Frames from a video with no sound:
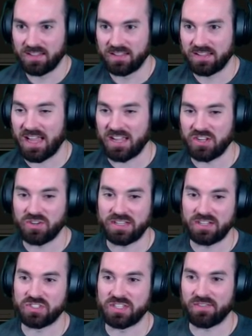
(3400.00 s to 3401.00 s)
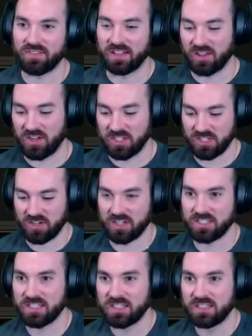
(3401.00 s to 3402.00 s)
Yeah, your gear's definitely a lost
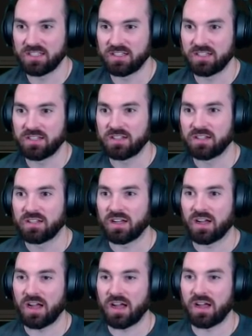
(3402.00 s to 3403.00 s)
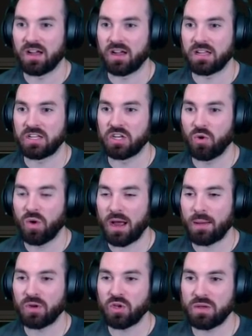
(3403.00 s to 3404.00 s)
cause. You know what?
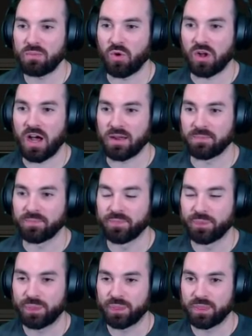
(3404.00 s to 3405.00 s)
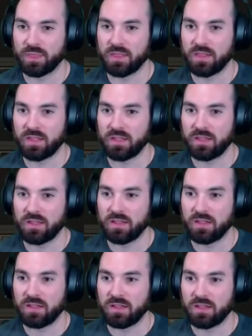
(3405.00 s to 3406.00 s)
I'm gonna go get more cotton.
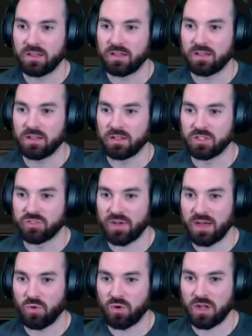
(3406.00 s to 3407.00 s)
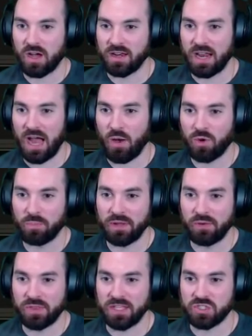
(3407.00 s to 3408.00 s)
Okay. Let's find more cotton. I want to
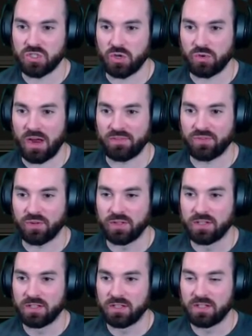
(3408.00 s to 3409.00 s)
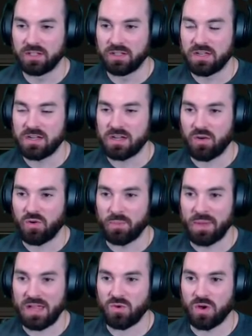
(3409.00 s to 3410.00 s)
play with the assault rifle. I want to
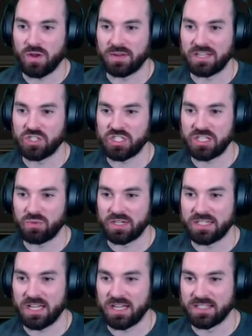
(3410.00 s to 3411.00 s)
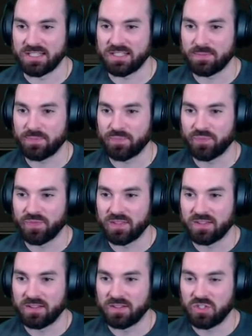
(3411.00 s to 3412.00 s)
make one and just see what it does.
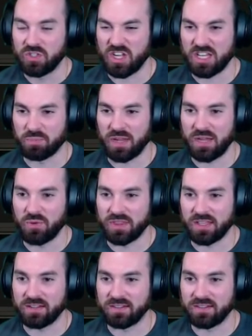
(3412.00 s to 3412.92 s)
You got to play with it.